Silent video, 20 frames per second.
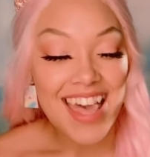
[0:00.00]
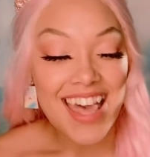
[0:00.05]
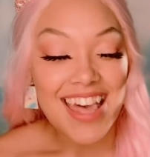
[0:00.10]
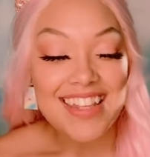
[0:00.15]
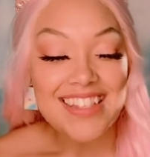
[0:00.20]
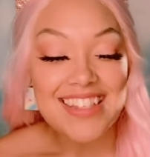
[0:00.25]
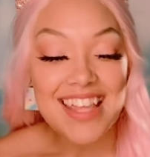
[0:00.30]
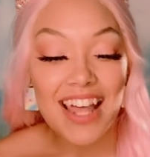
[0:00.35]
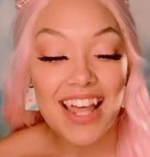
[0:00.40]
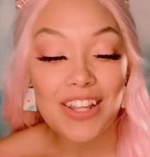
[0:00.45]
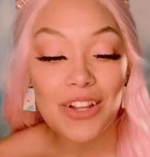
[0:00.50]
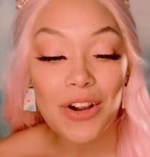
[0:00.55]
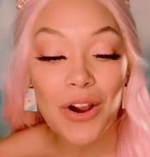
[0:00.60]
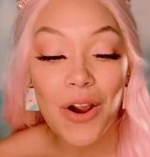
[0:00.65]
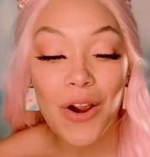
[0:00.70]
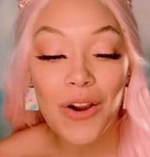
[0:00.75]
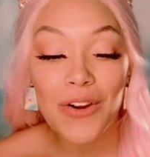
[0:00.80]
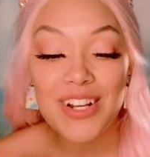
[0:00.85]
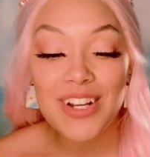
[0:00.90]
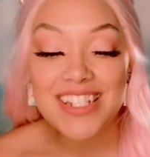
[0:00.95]
Taylor
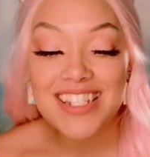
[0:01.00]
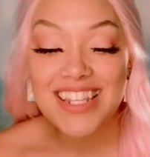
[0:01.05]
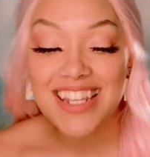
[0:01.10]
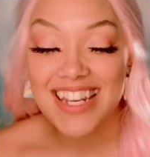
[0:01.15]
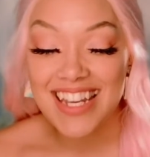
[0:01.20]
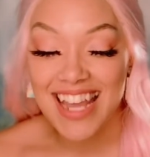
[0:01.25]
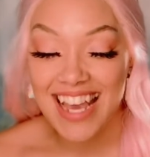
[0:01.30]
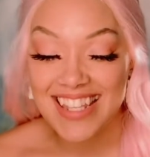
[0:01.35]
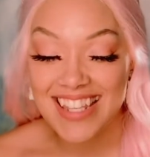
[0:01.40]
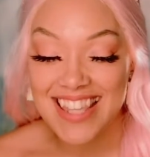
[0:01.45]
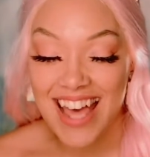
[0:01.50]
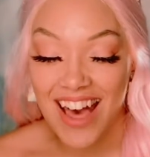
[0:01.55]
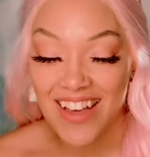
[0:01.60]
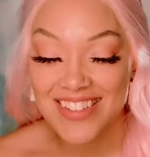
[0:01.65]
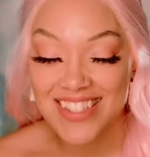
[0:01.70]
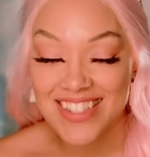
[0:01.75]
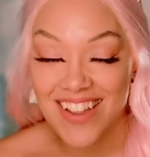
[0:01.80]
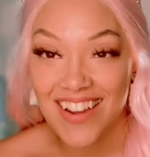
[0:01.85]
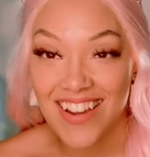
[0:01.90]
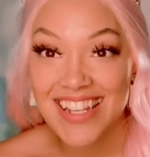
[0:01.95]
hurried to the next
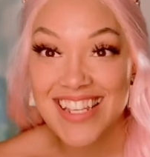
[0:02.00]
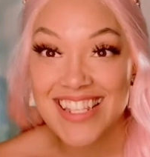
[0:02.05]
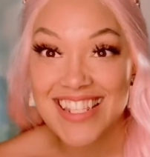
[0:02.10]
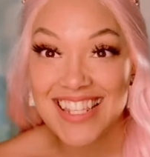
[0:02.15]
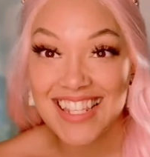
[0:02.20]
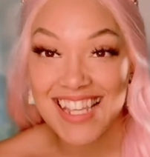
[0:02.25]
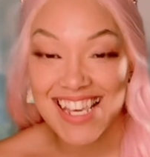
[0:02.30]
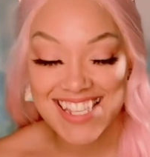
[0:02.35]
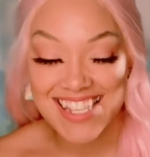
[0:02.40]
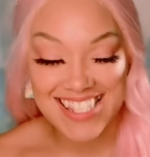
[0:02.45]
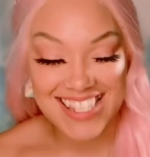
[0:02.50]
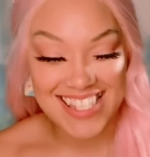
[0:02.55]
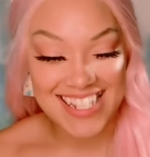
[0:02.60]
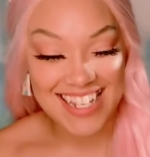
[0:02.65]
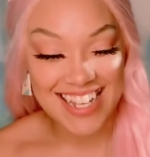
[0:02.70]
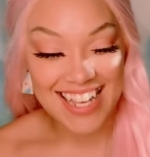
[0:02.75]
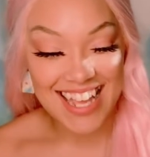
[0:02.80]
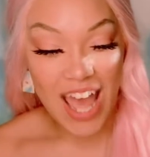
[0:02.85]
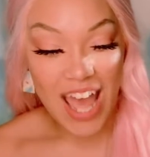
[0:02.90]
house on his list.